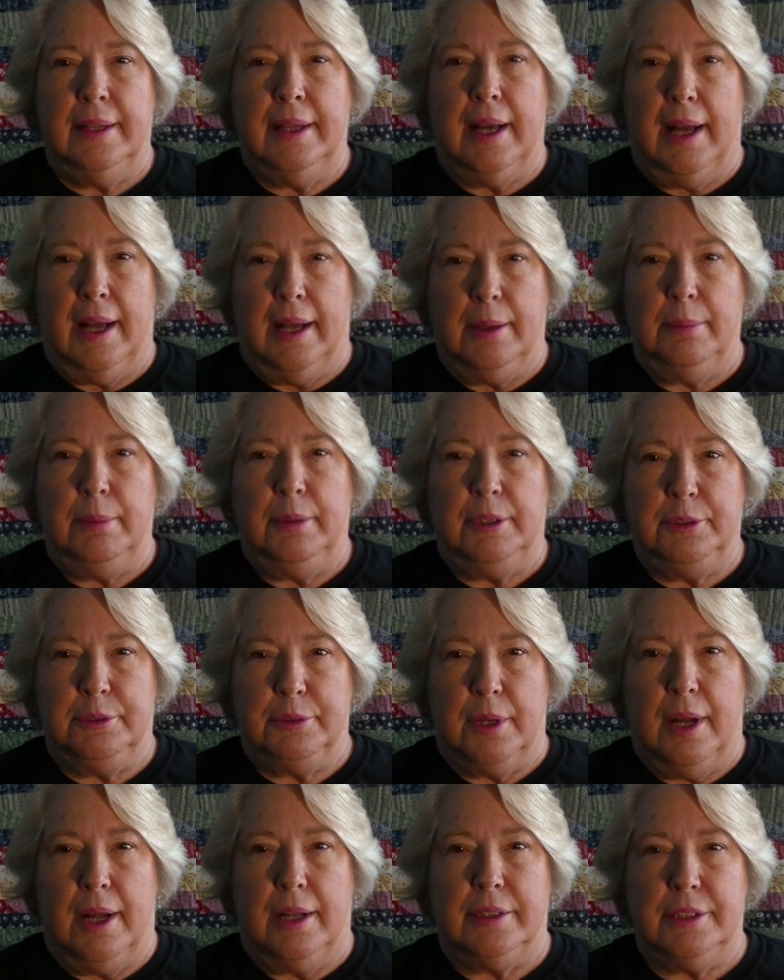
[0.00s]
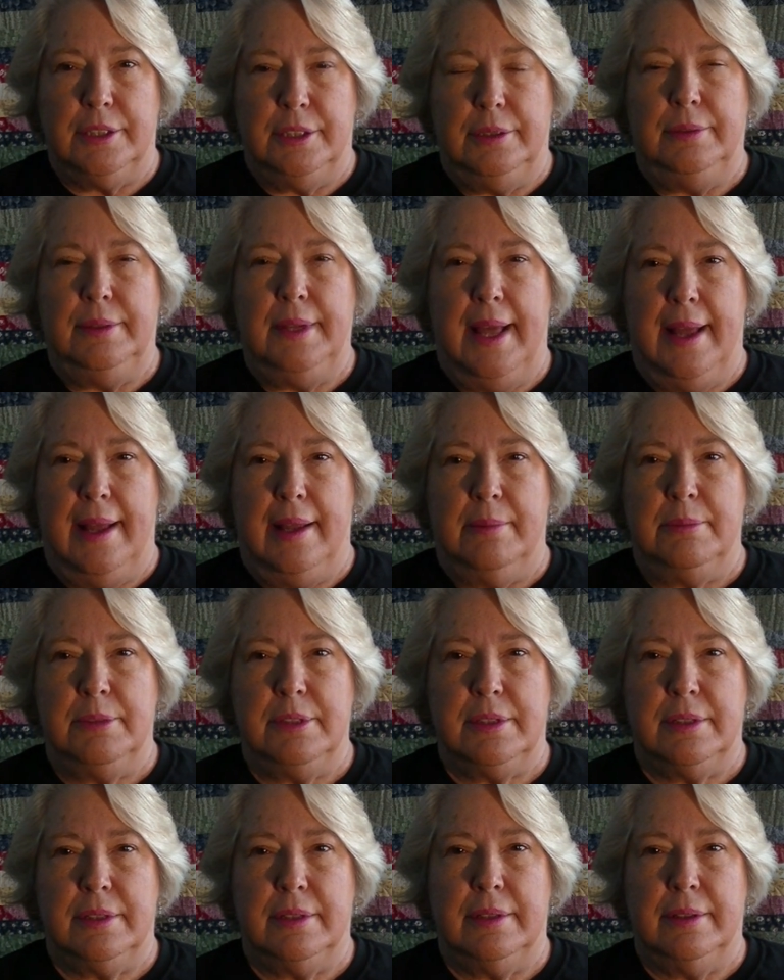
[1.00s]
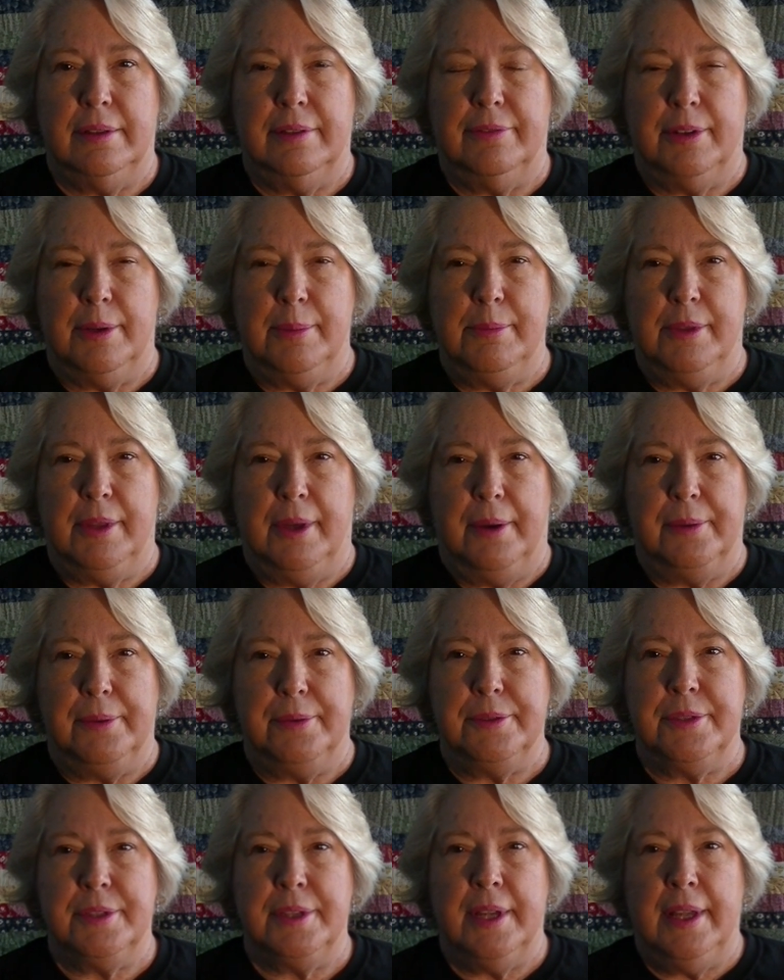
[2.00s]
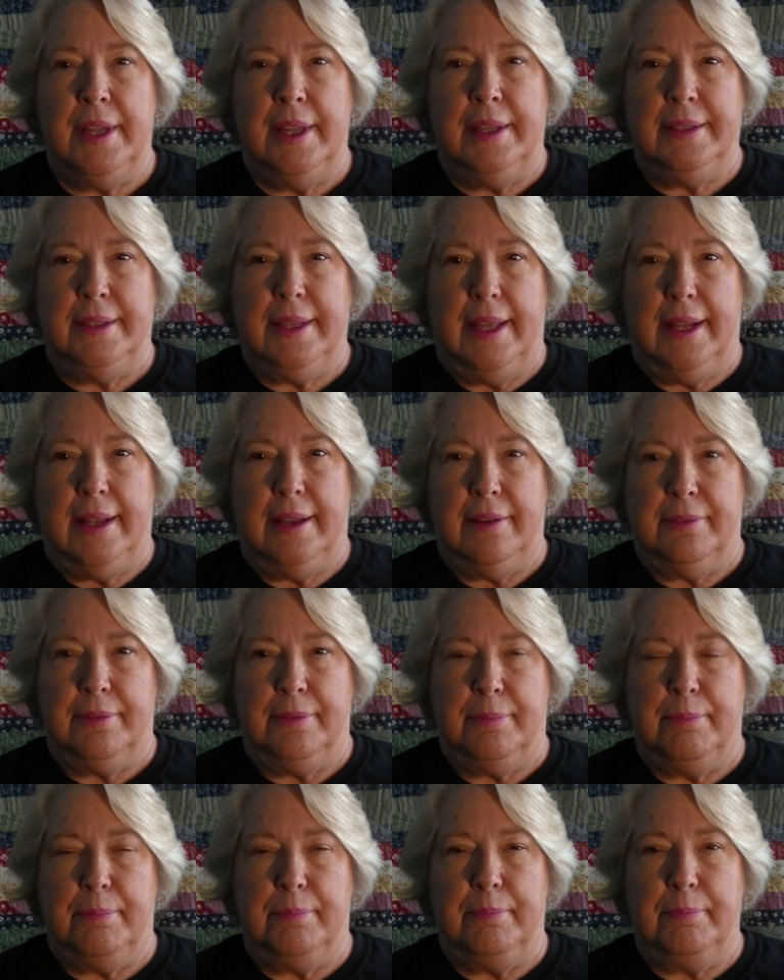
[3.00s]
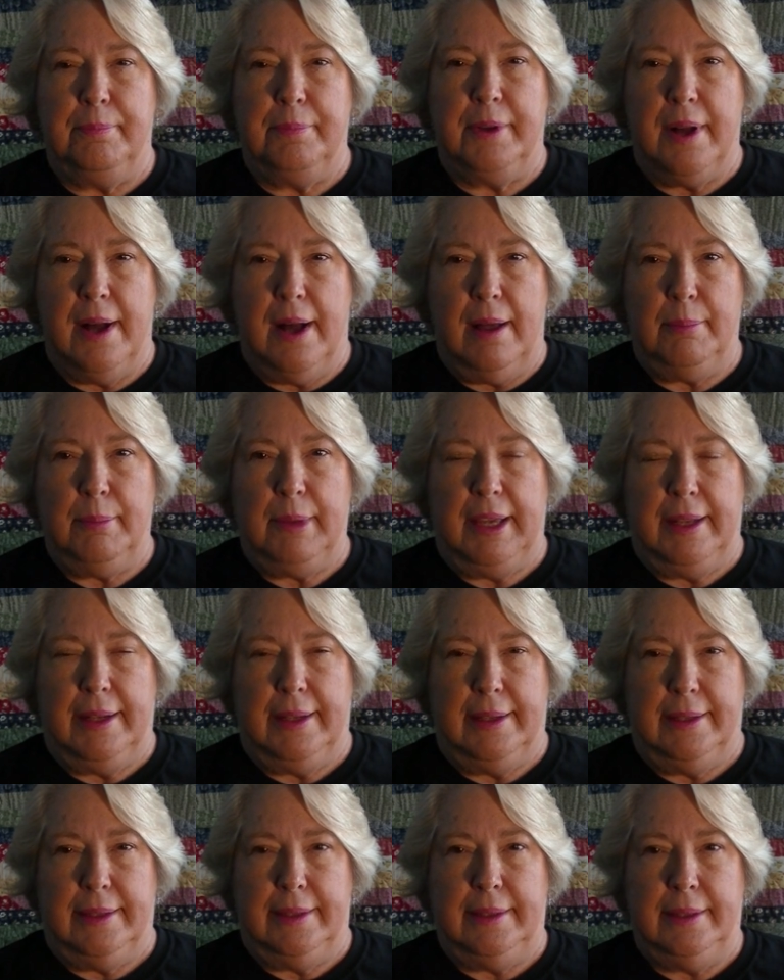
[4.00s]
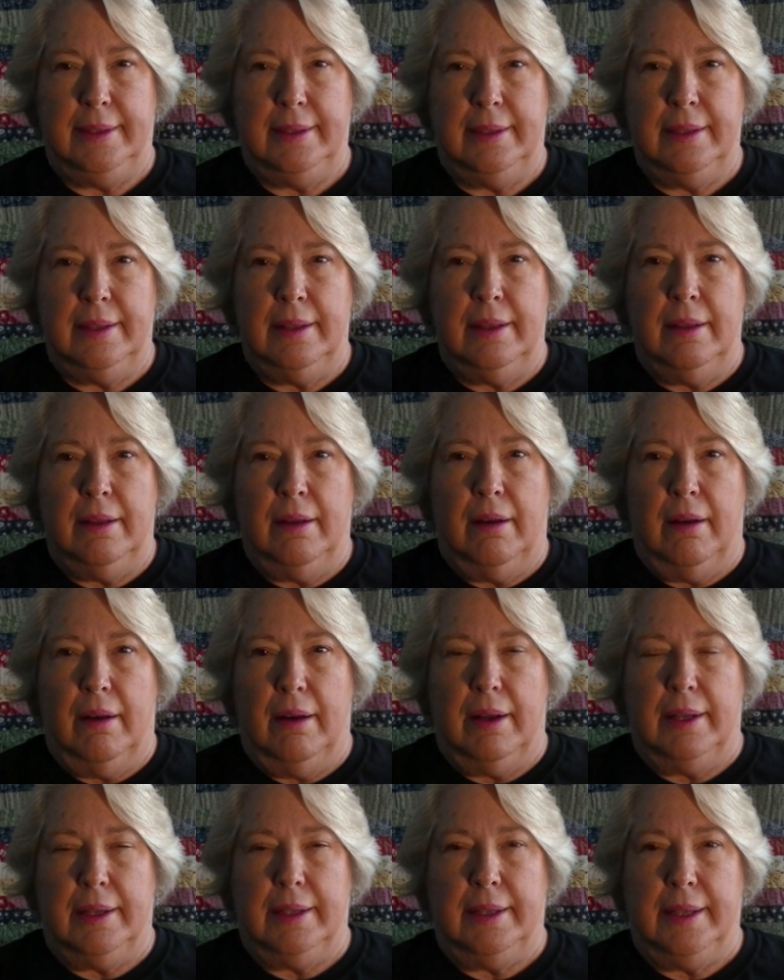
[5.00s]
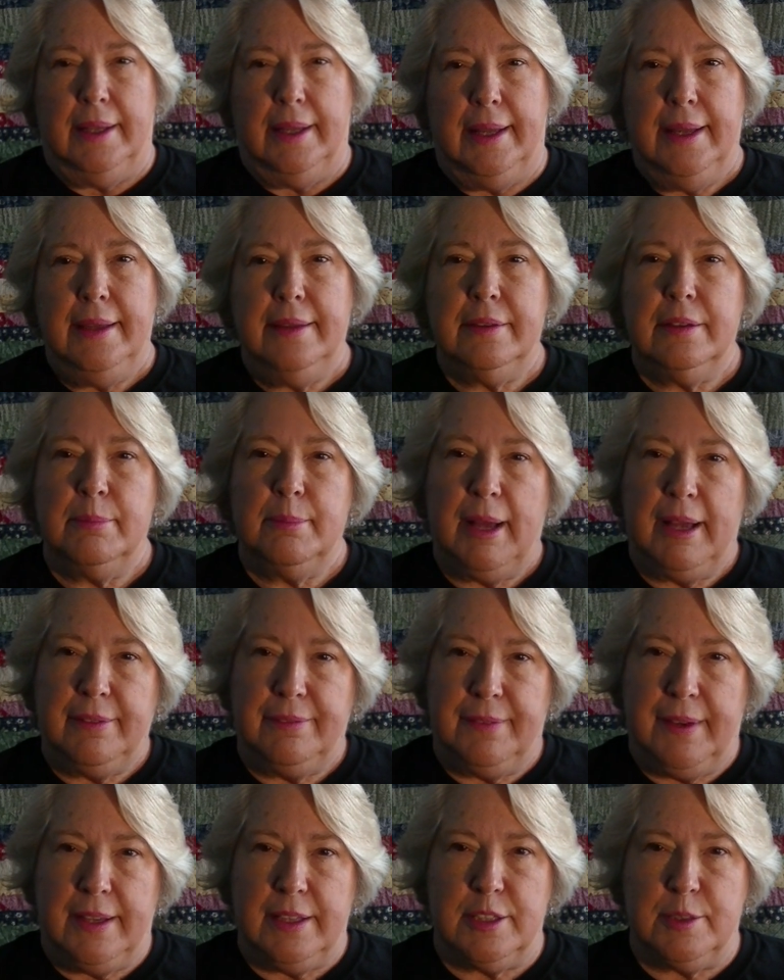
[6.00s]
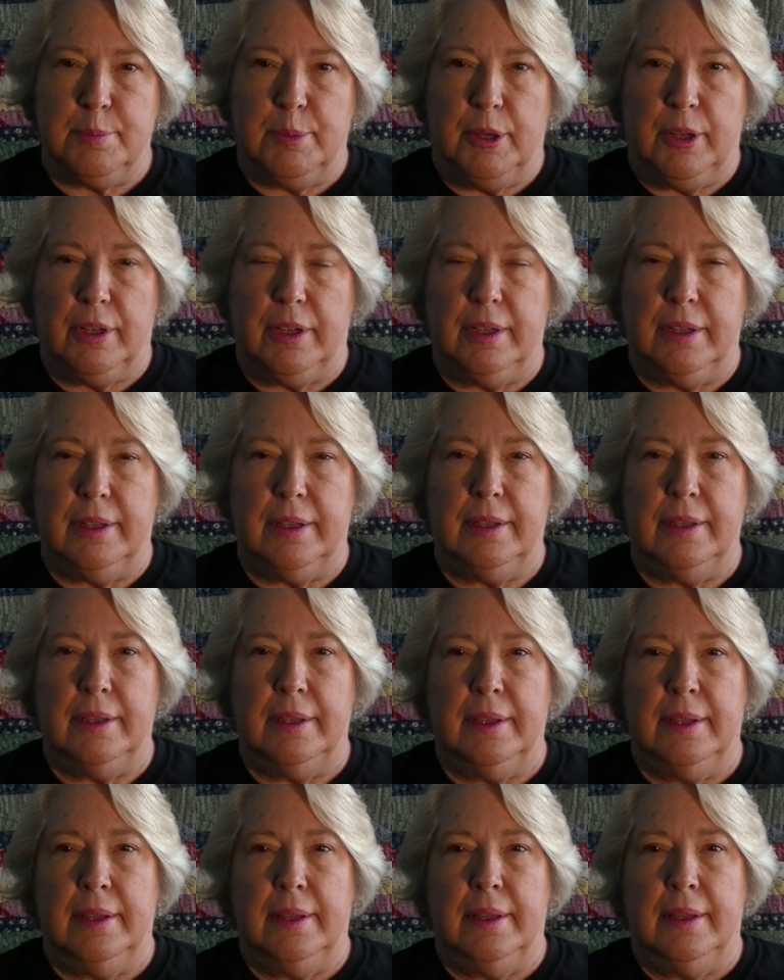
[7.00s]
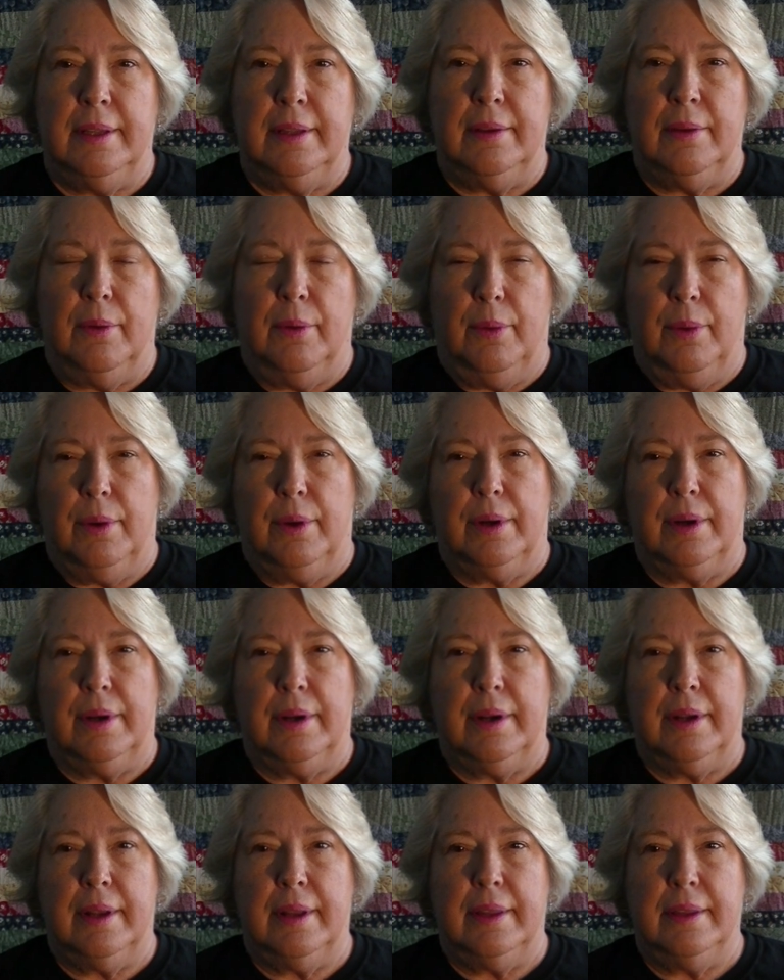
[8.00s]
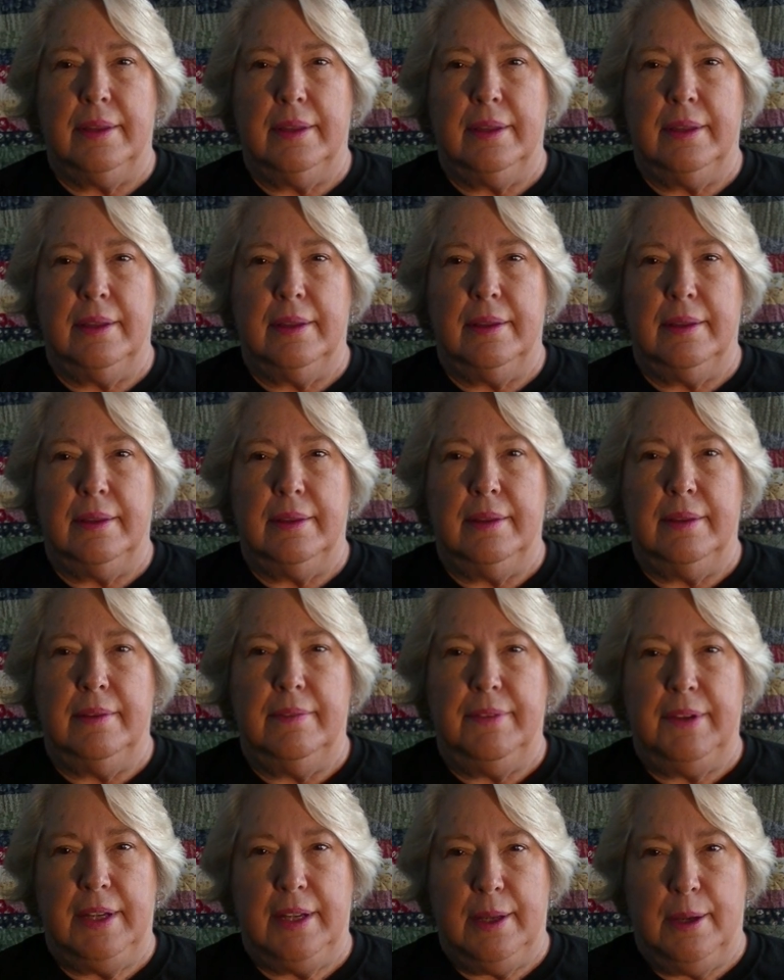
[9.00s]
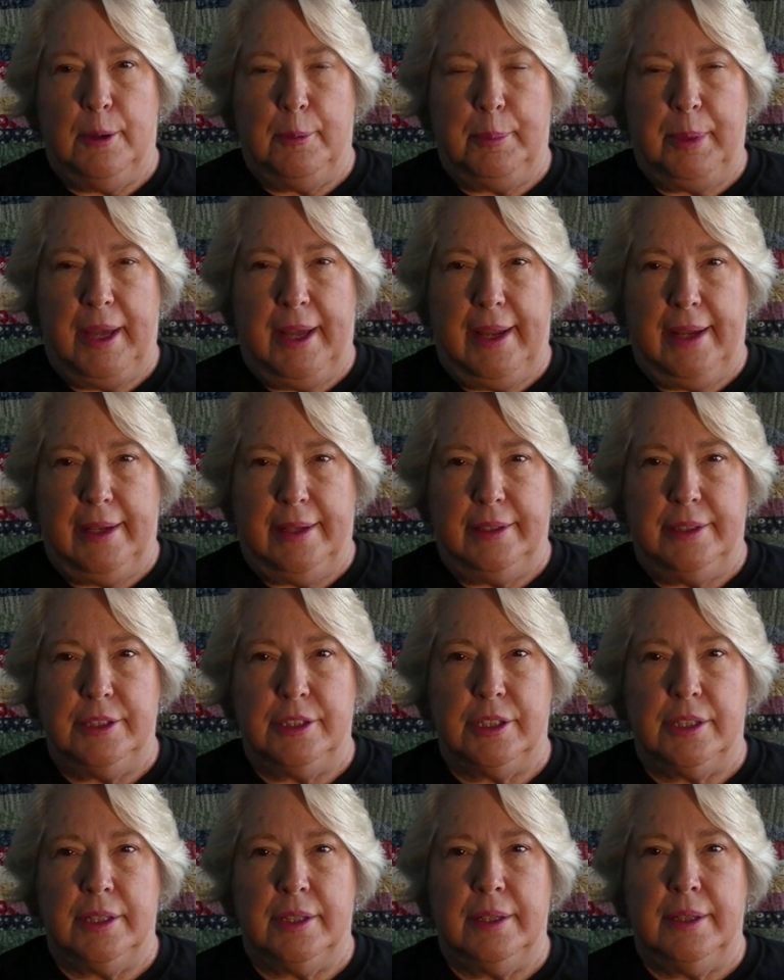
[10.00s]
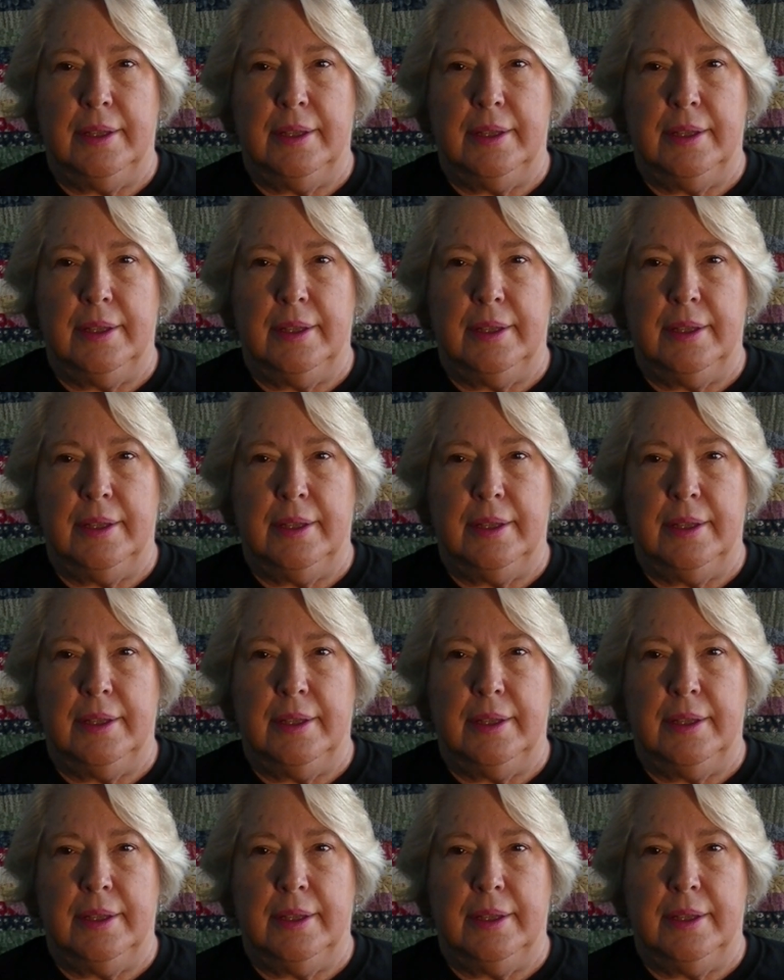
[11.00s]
I will draw 2 names from those that have commented on either my Facebook or the video page